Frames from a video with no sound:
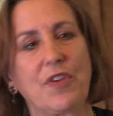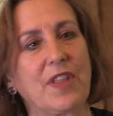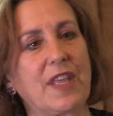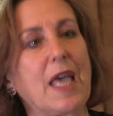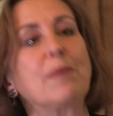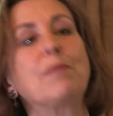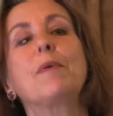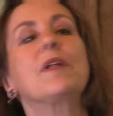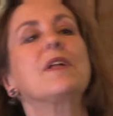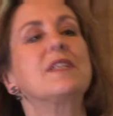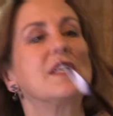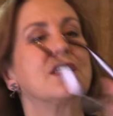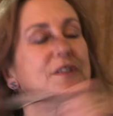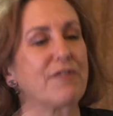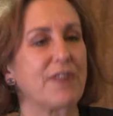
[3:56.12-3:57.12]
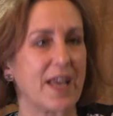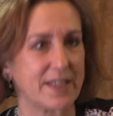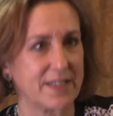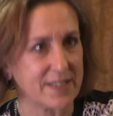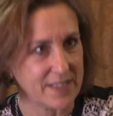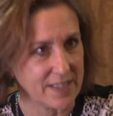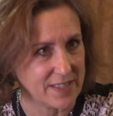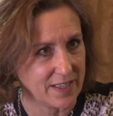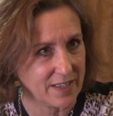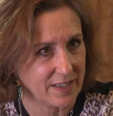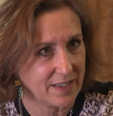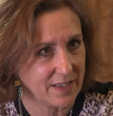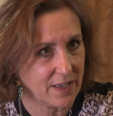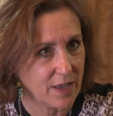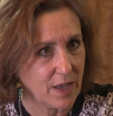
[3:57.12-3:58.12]
got the capability to flatten a city.
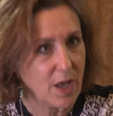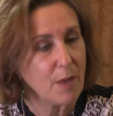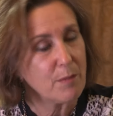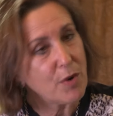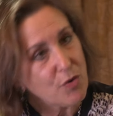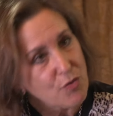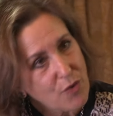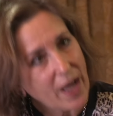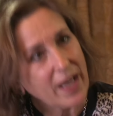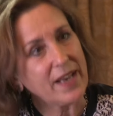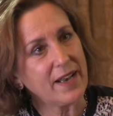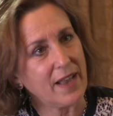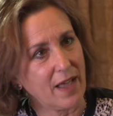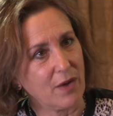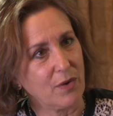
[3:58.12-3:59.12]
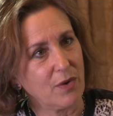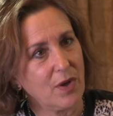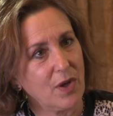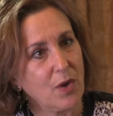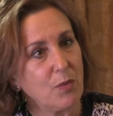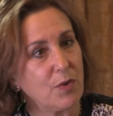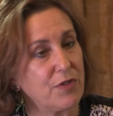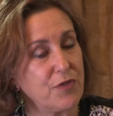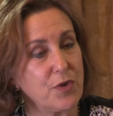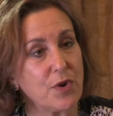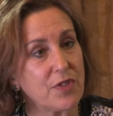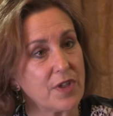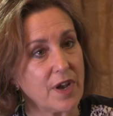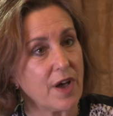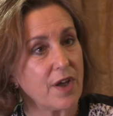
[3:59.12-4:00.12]
But right now, with
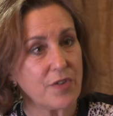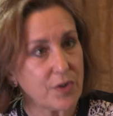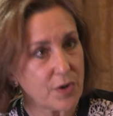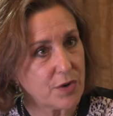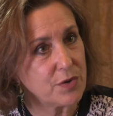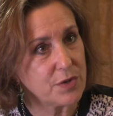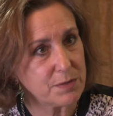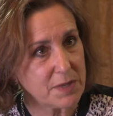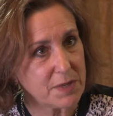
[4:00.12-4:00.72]
fewer than one hundred cruise